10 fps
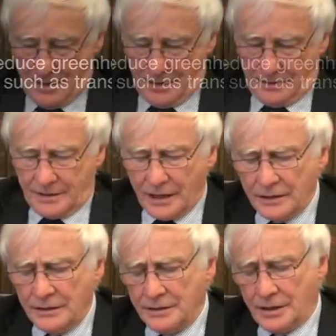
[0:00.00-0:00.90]

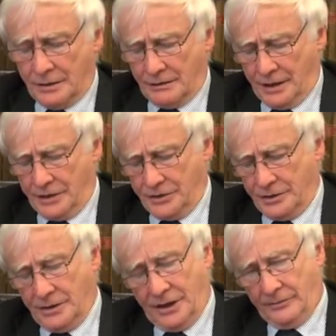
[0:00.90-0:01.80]
Second
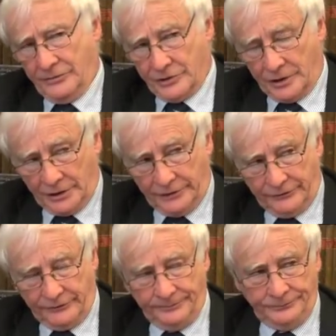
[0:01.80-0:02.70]
generation
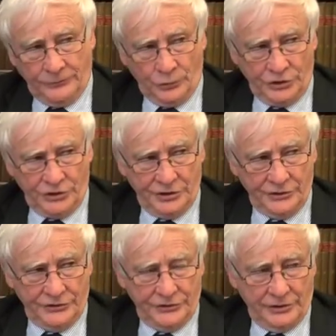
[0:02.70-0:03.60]
EmDrive, which
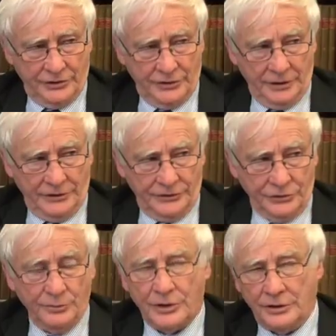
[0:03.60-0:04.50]
is the
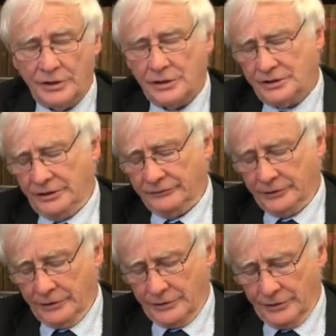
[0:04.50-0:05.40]
superconducting
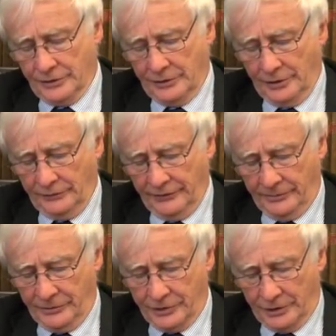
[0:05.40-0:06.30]
version of
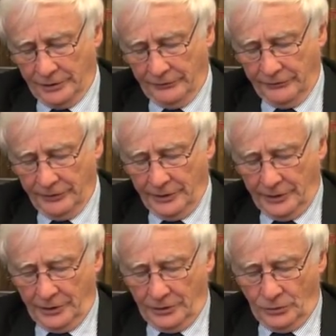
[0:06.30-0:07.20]
EmDrive,
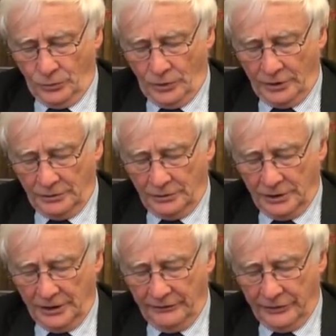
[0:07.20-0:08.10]
will
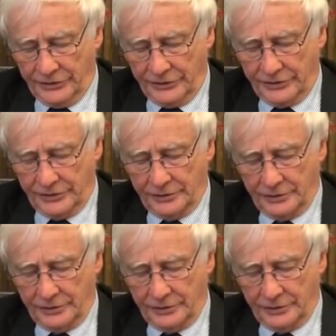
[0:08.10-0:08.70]
give us